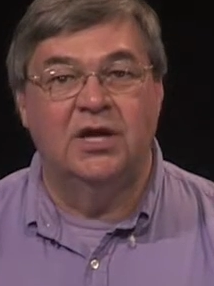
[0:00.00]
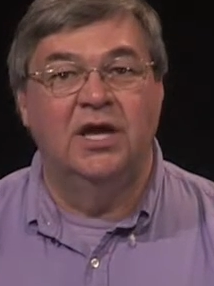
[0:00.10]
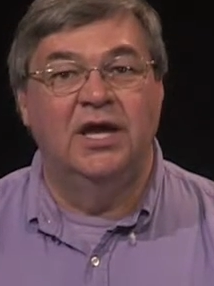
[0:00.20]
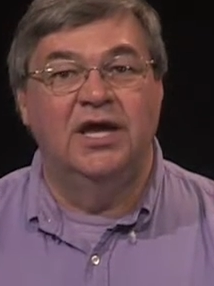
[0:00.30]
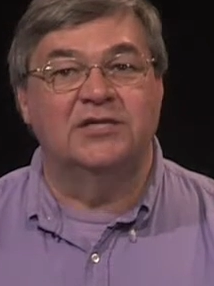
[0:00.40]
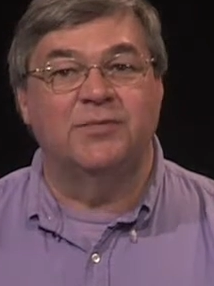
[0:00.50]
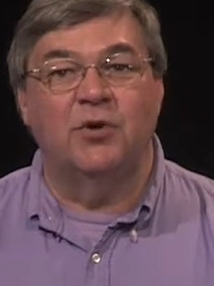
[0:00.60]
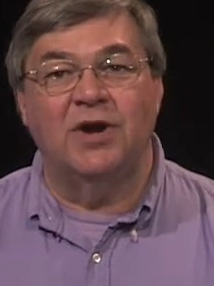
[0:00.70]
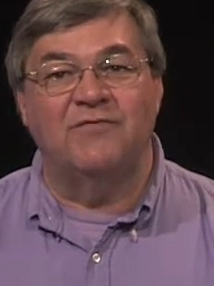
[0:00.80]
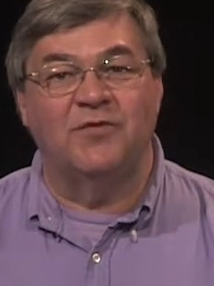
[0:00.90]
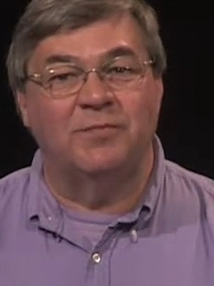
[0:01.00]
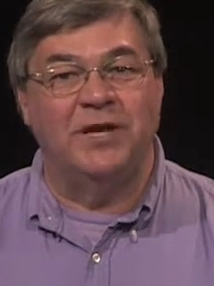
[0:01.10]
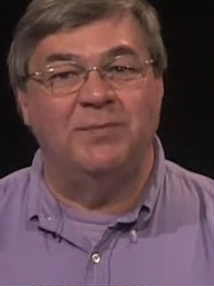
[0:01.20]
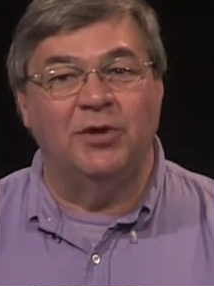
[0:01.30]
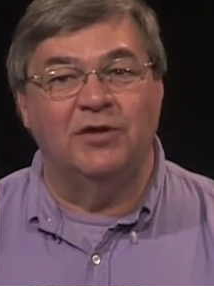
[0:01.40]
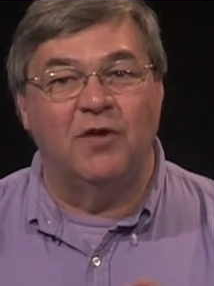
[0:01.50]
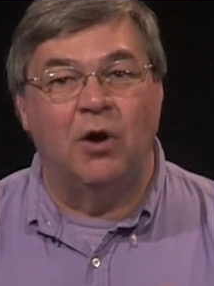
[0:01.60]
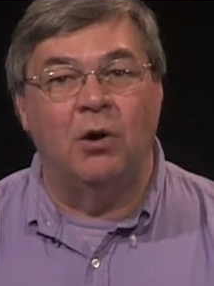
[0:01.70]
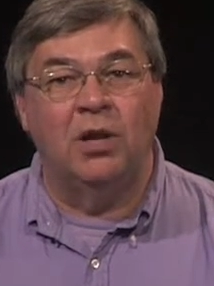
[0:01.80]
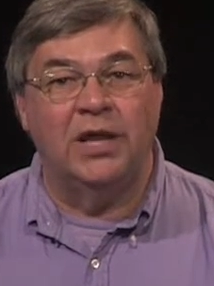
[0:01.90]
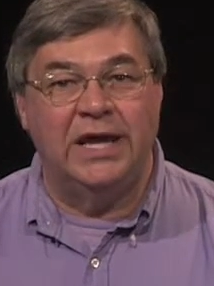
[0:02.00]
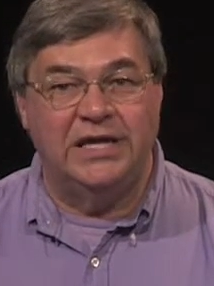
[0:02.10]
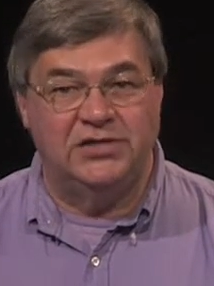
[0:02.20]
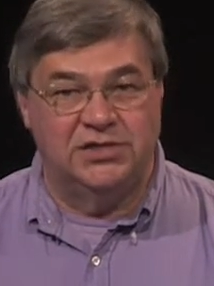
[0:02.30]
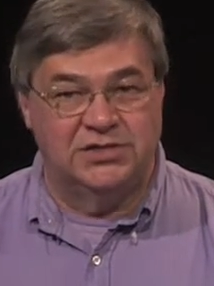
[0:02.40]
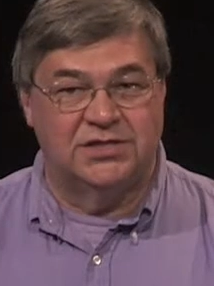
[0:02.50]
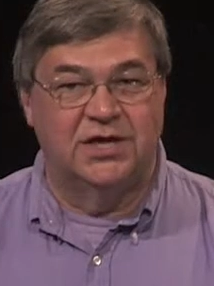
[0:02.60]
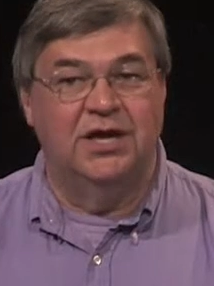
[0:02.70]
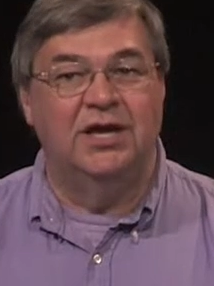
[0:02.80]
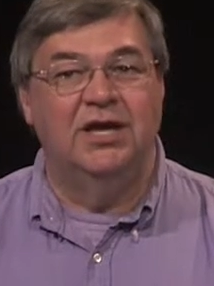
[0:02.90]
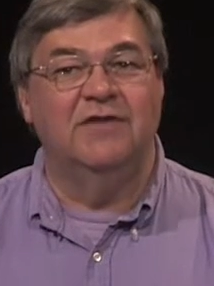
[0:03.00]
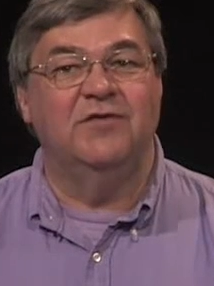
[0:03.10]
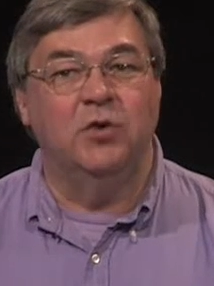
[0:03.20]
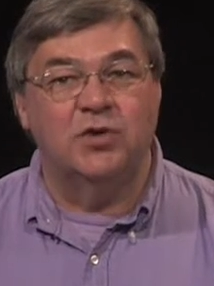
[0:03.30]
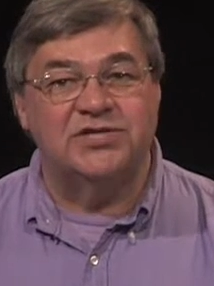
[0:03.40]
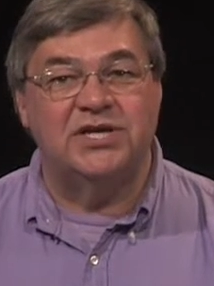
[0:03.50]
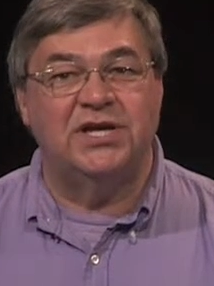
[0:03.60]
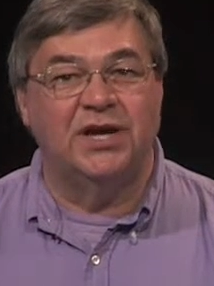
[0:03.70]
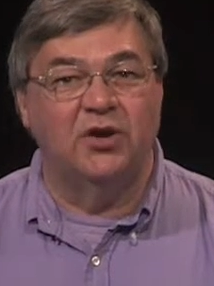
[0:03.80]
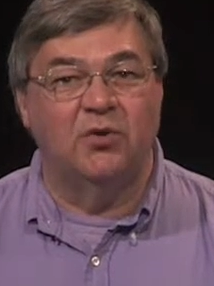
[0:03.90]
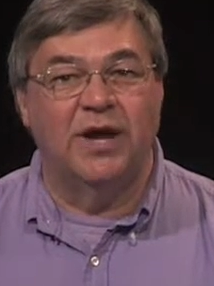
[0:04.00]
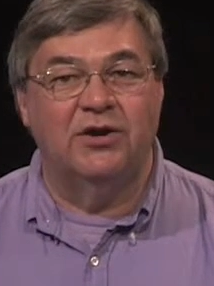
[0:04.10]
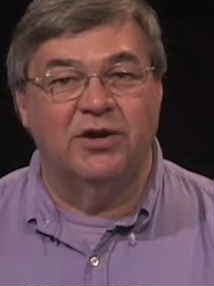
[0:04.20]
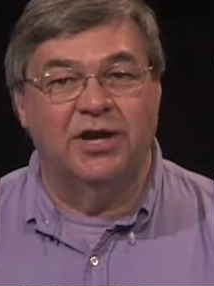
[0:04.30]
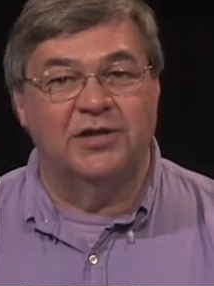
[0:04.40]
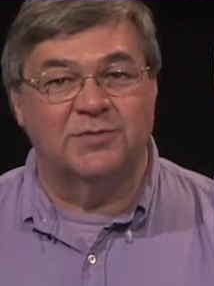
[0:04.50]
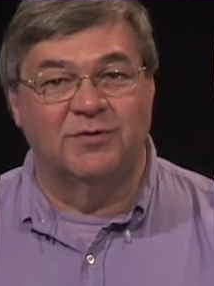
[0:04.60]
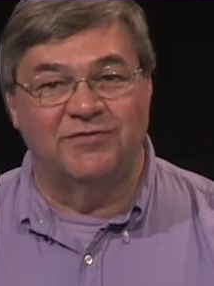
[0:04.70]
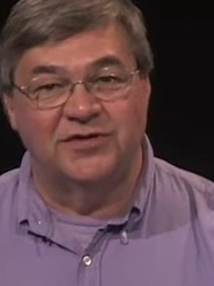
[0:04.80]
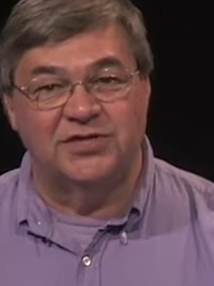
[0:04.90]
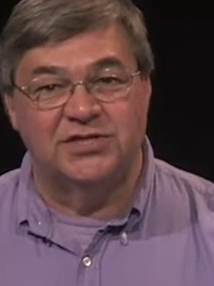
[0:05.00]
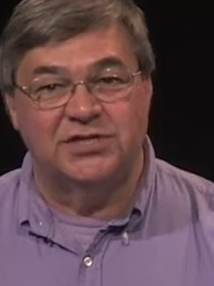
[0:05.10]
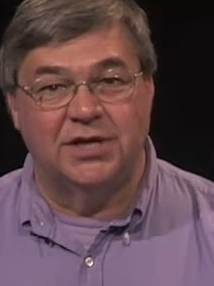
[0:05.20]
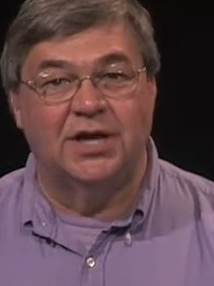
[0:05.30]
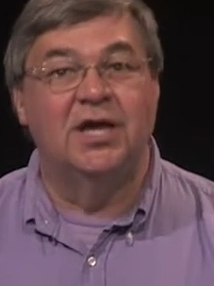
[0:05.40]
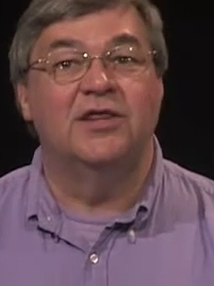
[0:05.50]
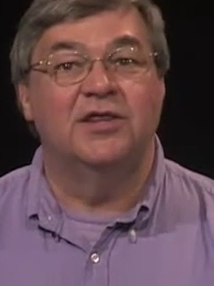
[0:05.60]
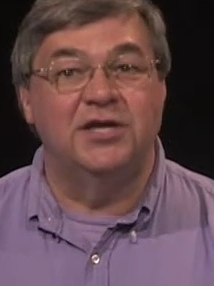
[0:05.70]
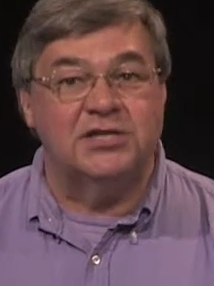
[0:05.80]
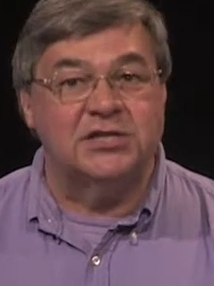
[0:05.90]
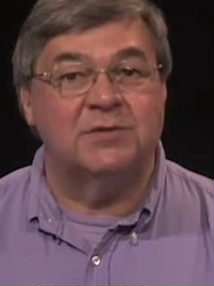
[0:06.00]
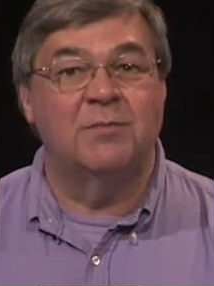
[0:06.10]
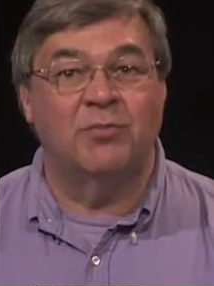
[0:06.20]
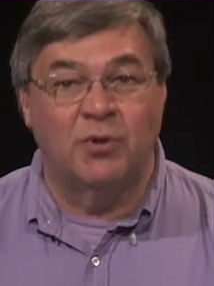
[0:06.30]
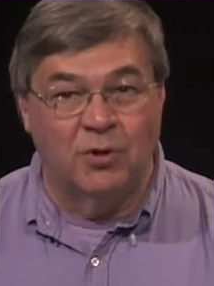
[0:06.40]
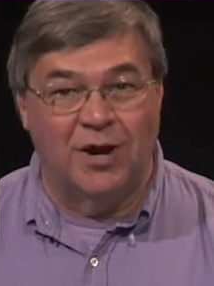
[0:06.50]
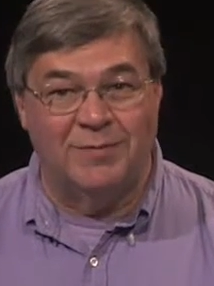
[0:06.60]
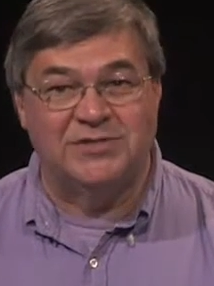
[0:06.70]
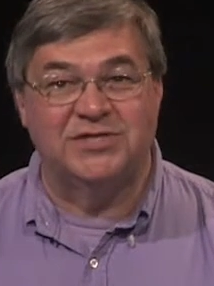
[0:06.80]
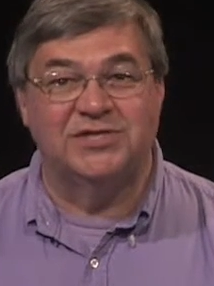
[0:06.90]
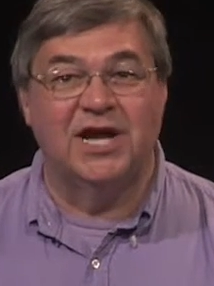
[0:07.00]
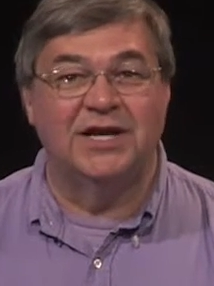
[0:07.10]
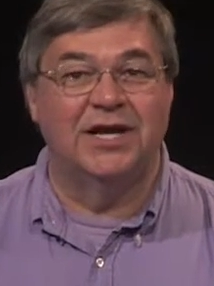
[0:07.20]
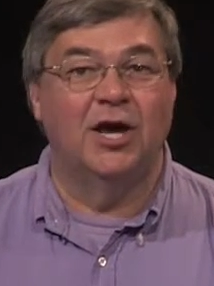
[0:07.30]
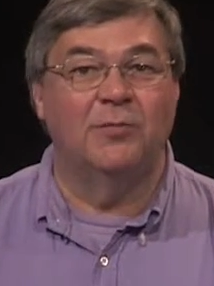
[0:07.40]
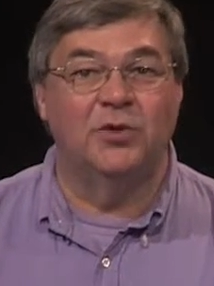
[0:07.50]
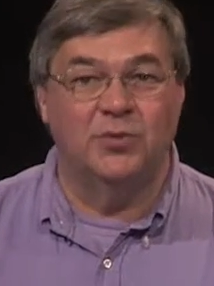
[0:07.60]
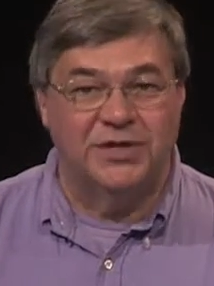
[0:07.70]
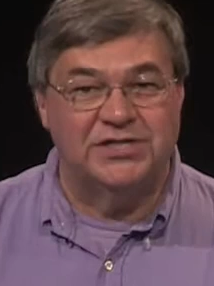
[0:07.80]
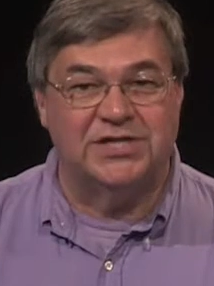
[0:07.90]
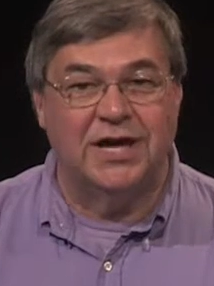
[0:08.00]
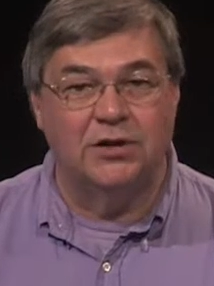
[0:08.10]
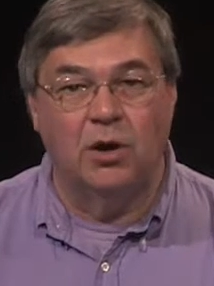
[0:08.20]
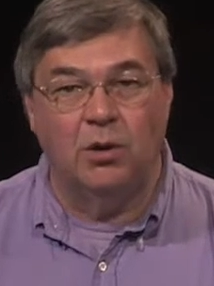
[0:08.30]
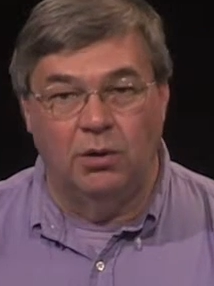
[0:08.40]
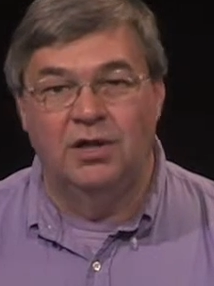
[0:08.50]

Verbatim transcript: It's a program for people of all ages. If you're seeking greater English proficiency, this program is designed to help you reach that goal.